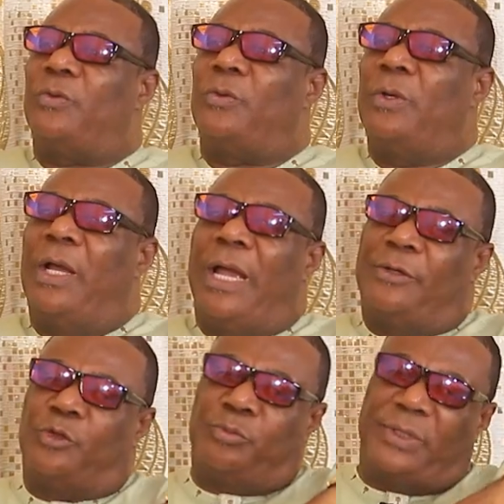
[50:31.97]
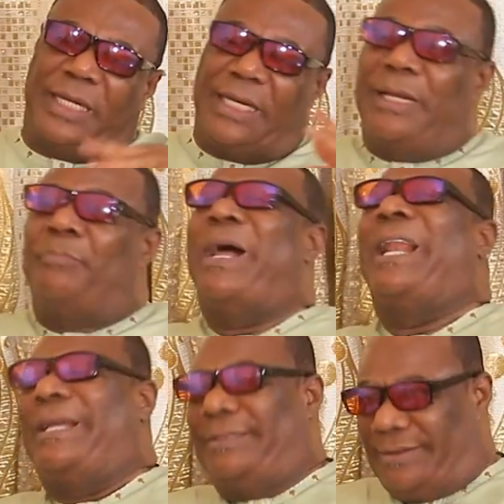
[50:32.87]
to bring in the
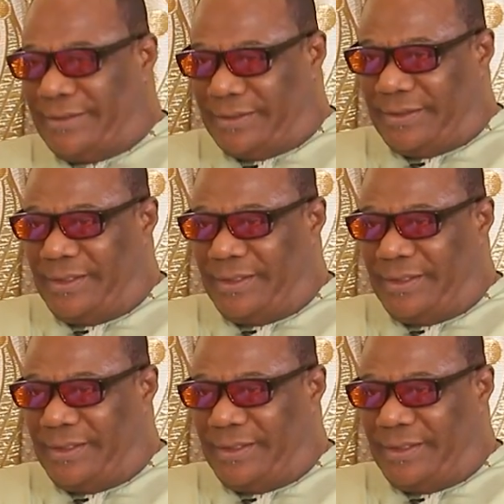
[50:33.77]
balance,